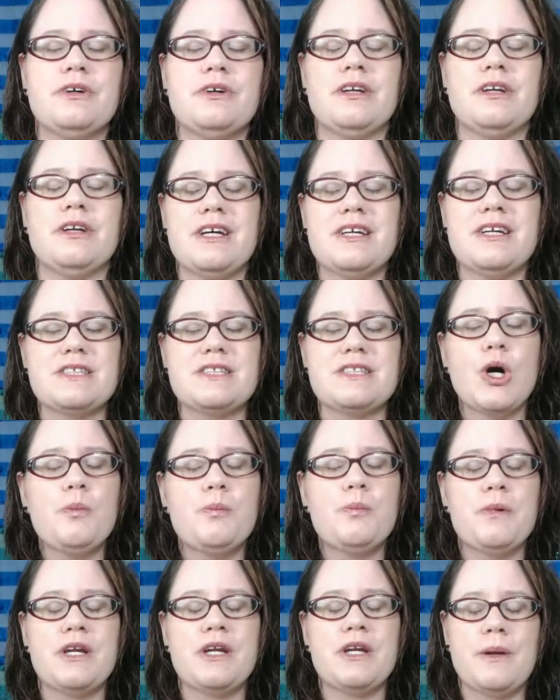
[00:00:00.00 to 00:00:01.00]
and it's
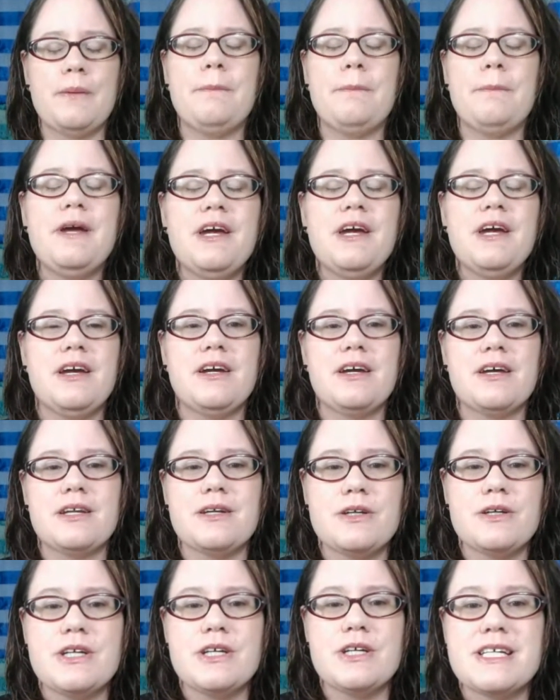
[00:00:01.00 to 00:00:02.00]
open and big
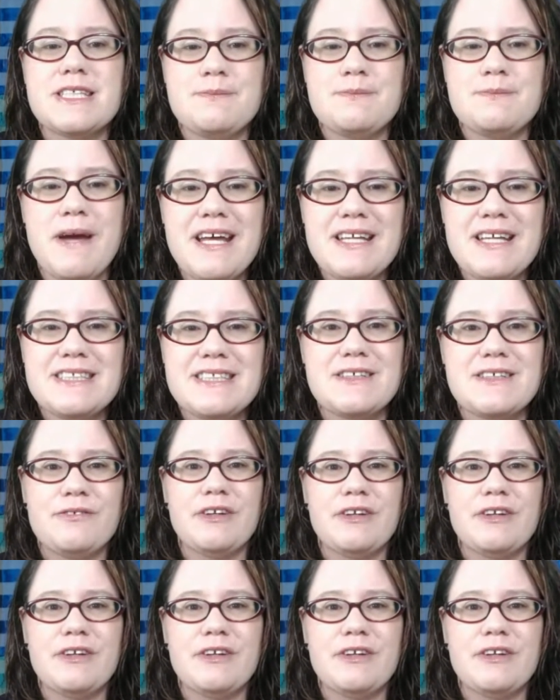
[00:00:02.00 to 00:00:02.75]
and expansive,